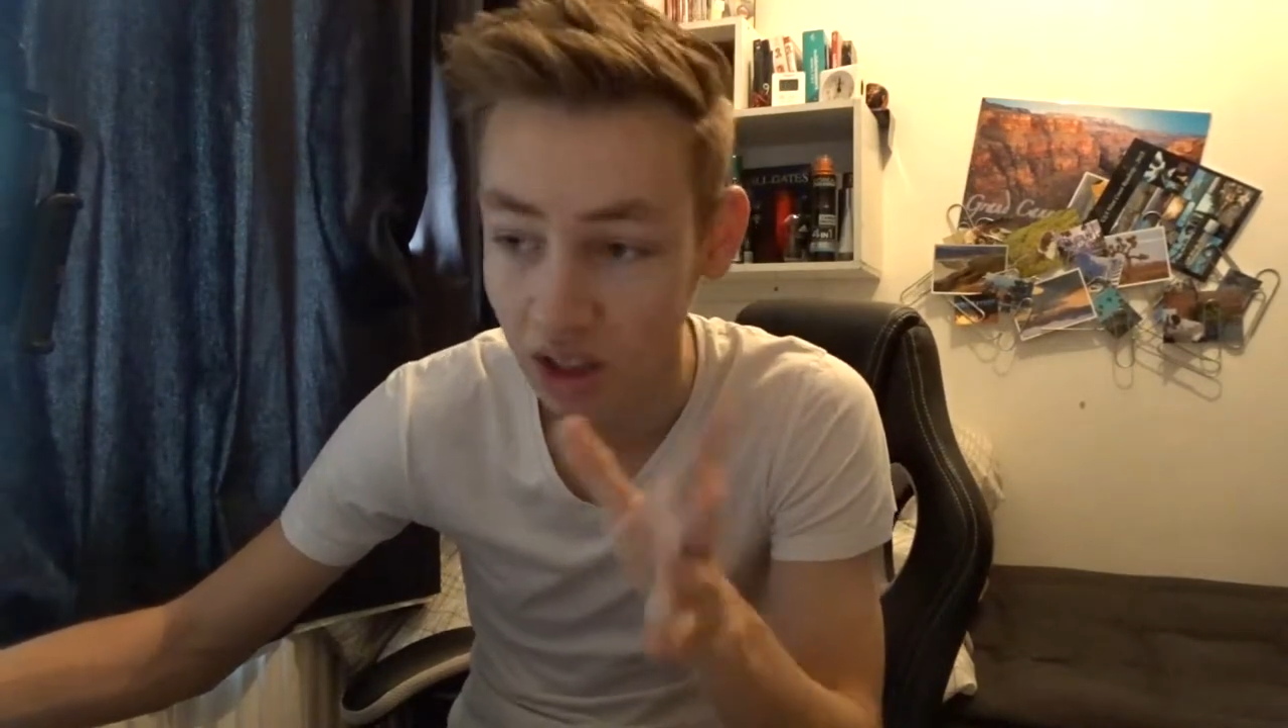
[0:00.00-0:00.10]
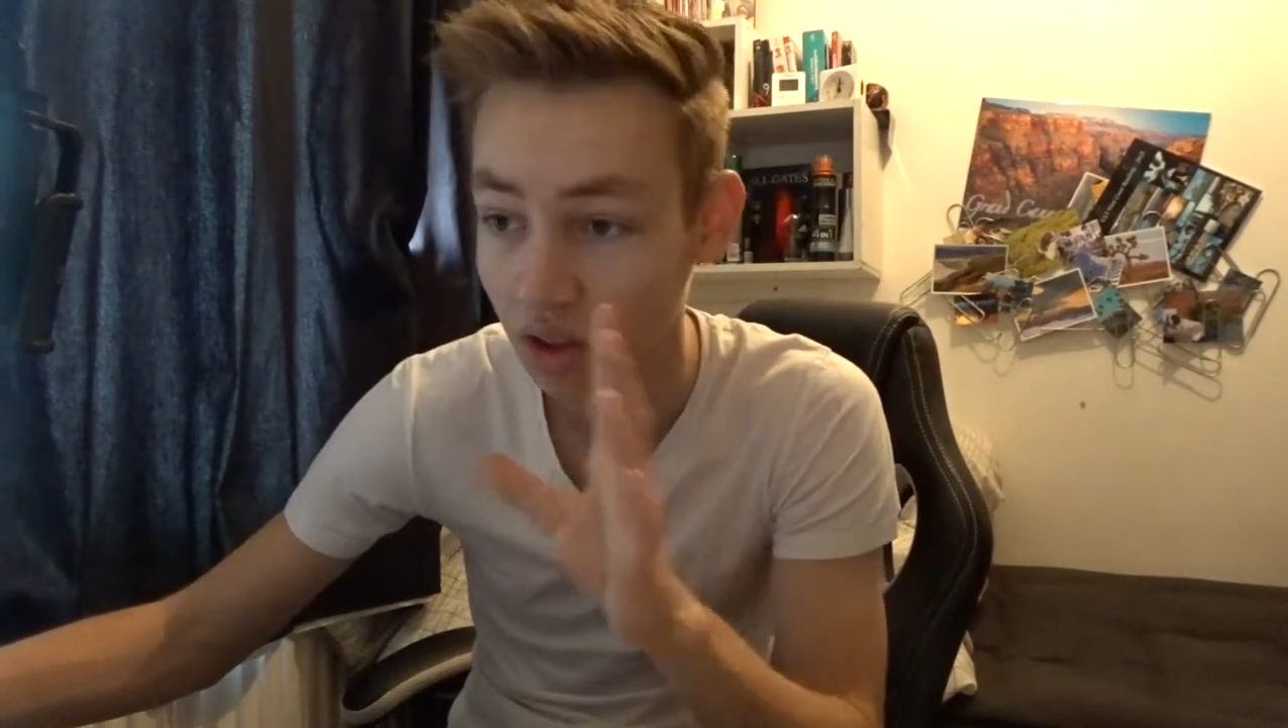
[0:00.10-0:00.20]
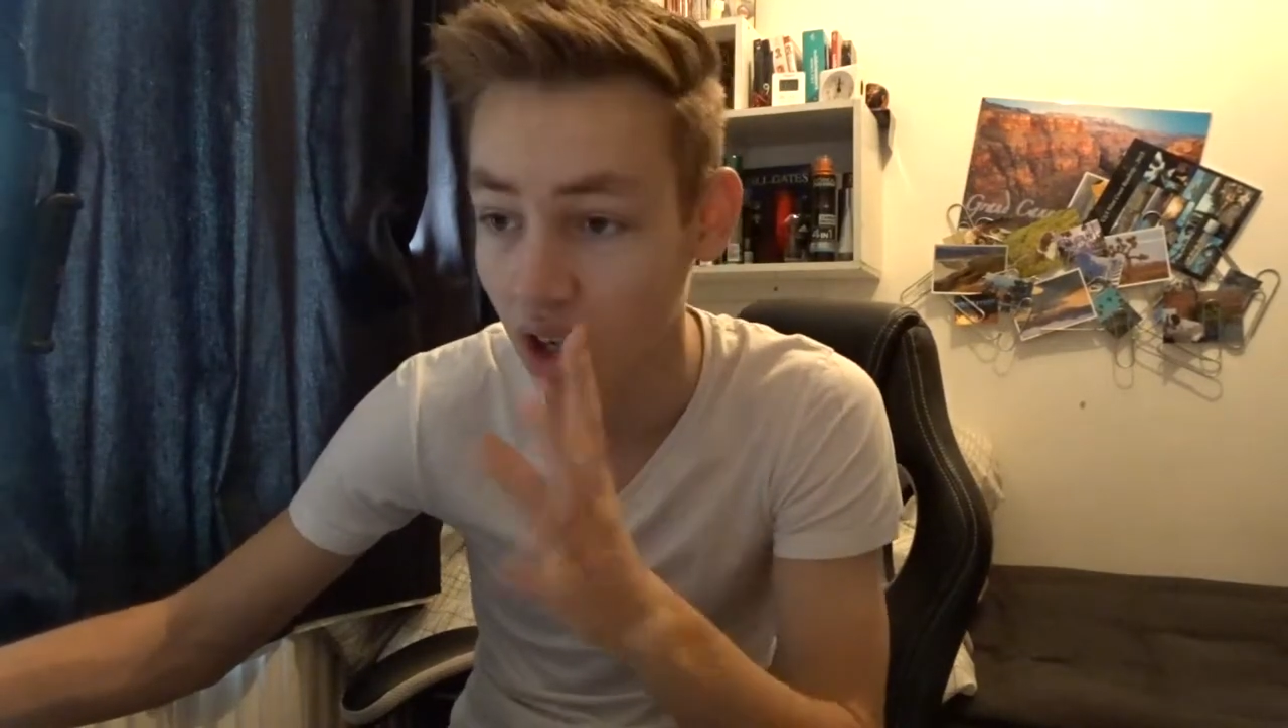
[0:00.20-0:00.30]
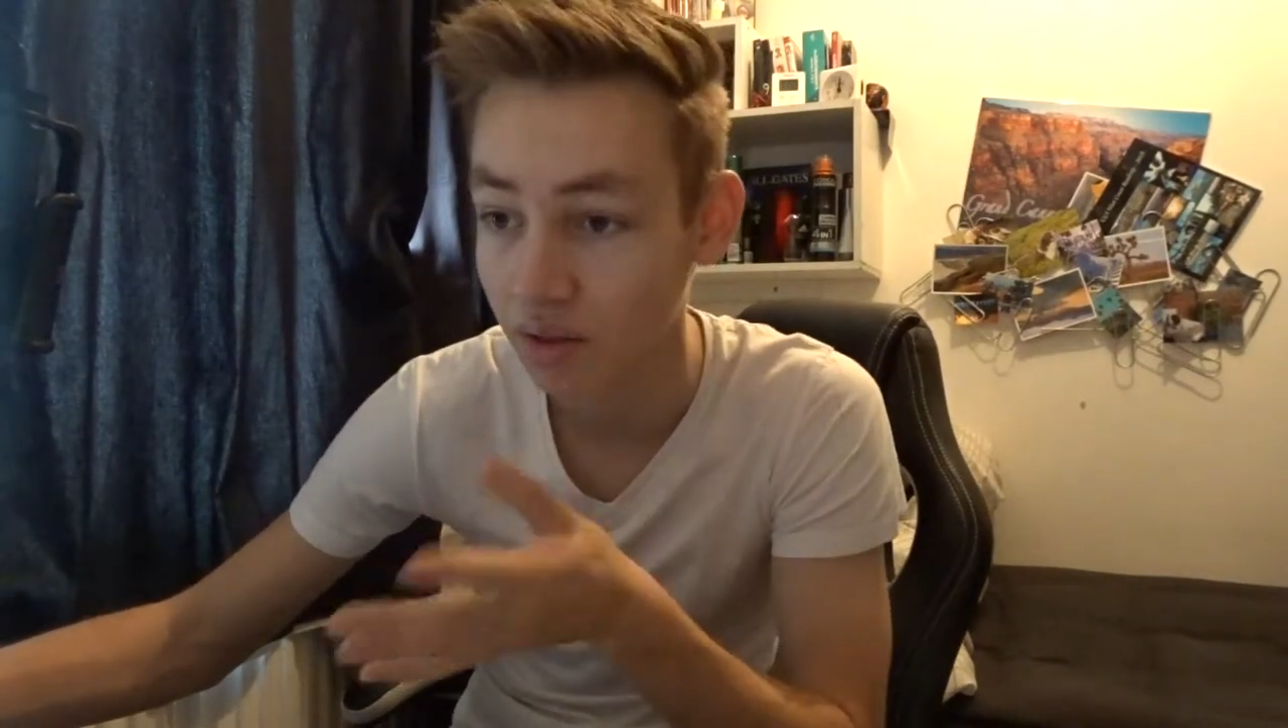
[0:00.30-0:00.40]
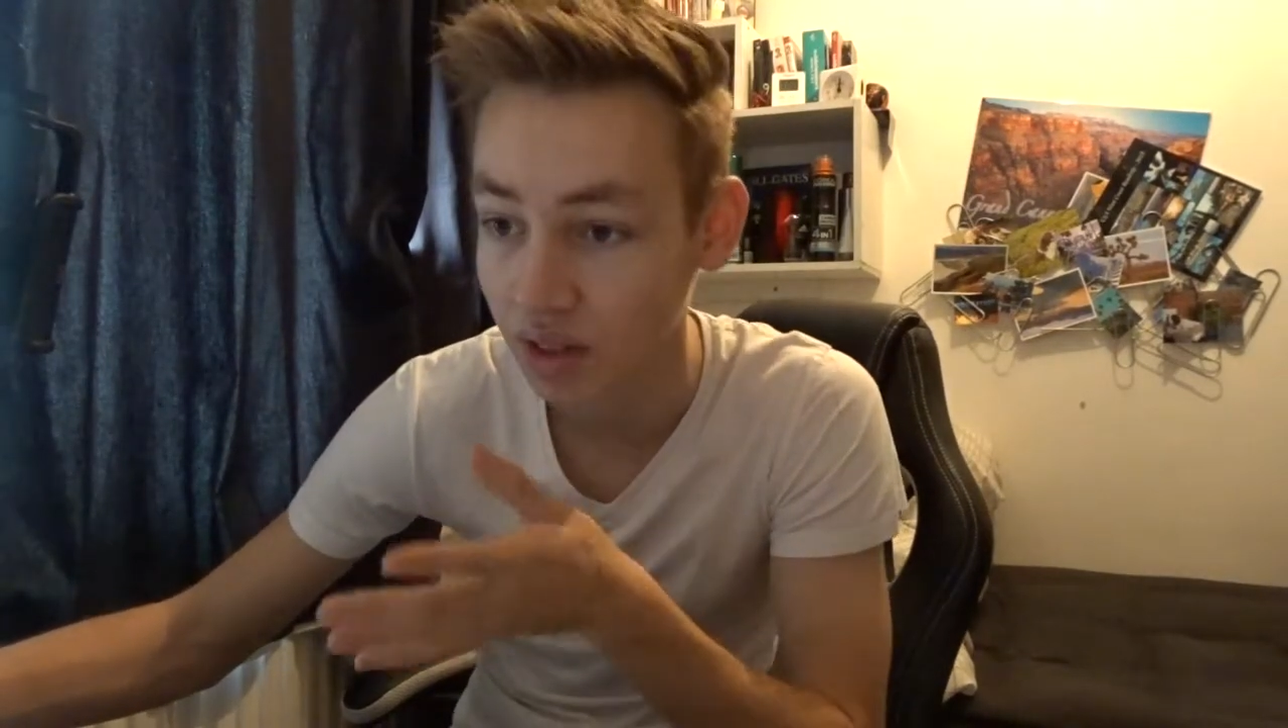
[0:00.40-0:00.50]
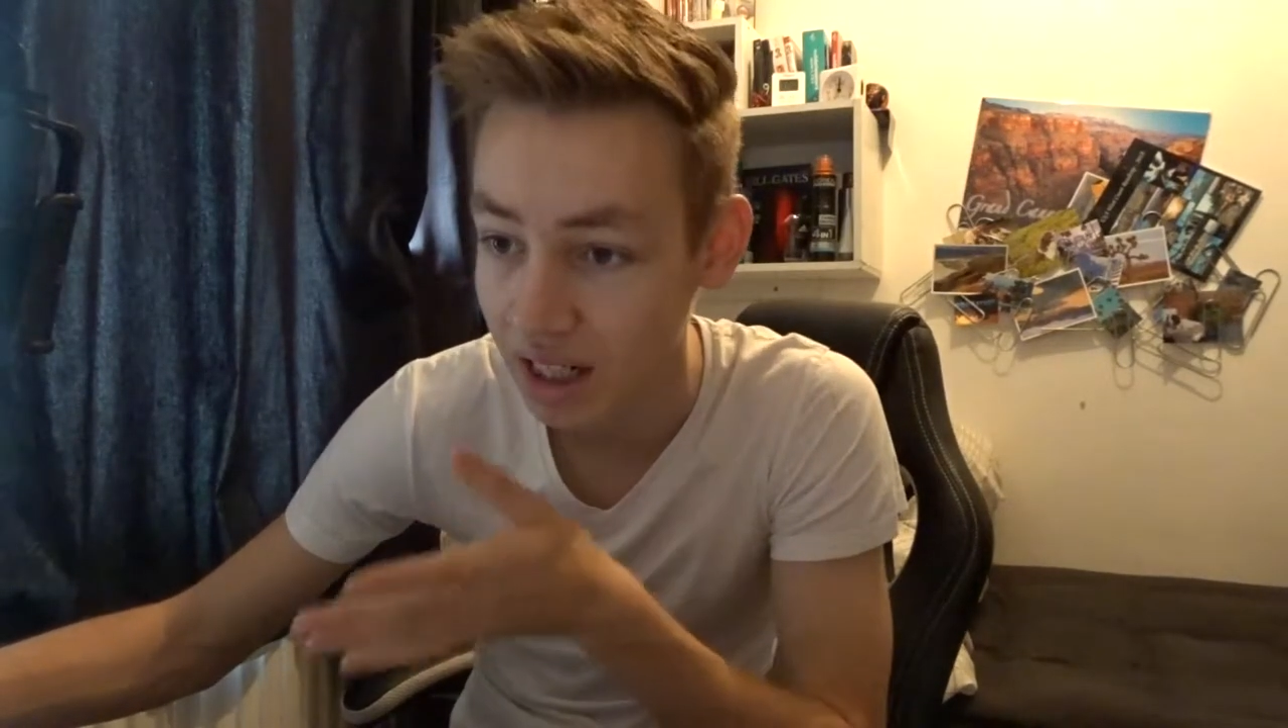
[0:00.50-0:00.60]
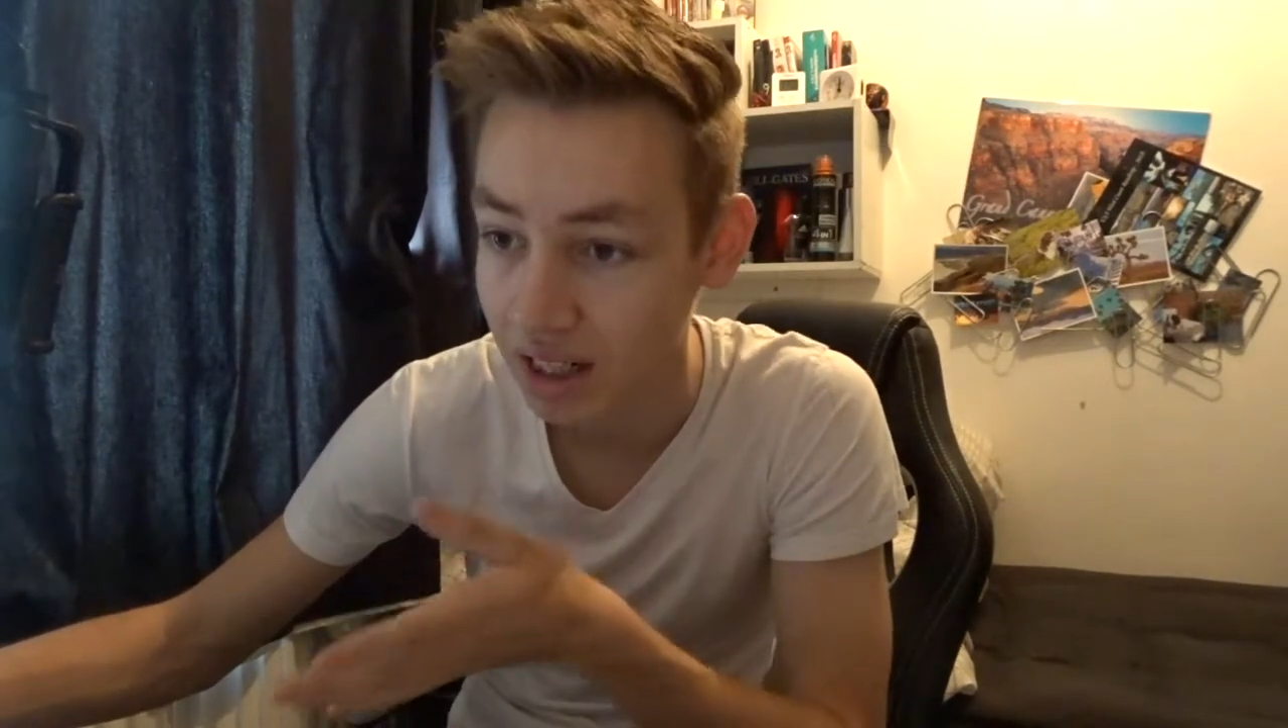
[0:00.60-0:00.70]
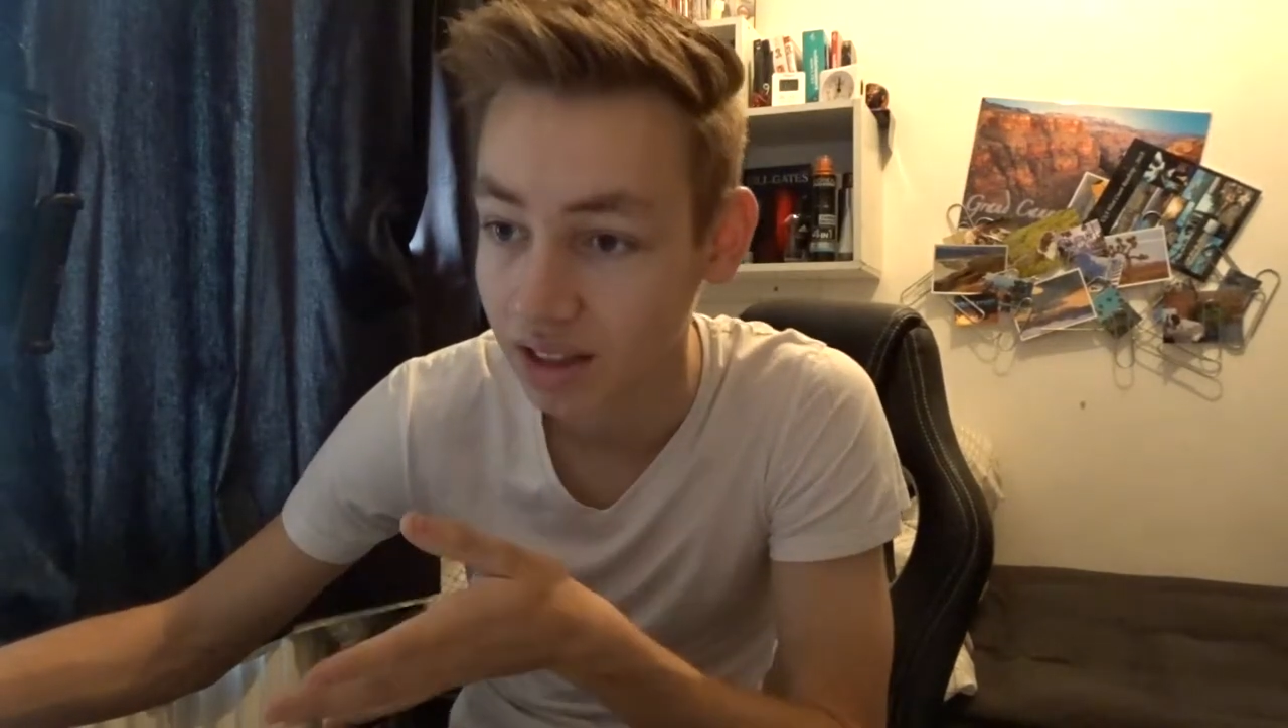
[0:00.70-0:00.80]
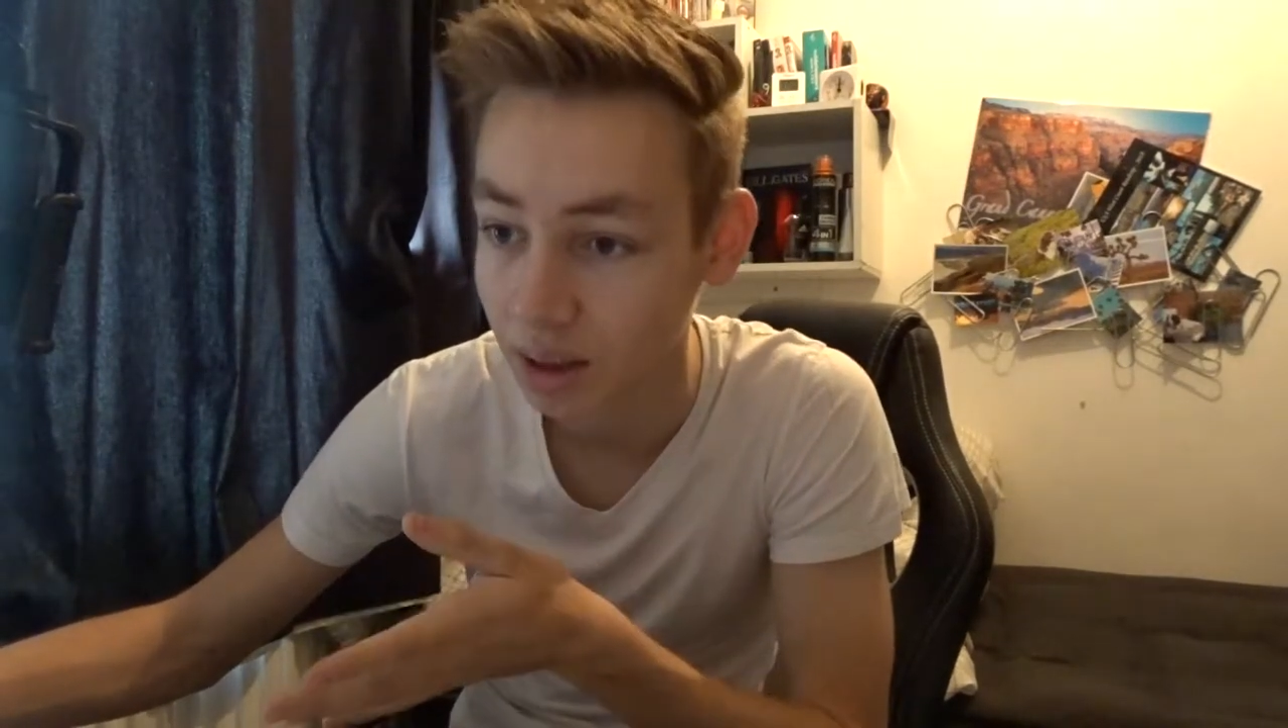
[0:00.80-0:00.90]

you kind of need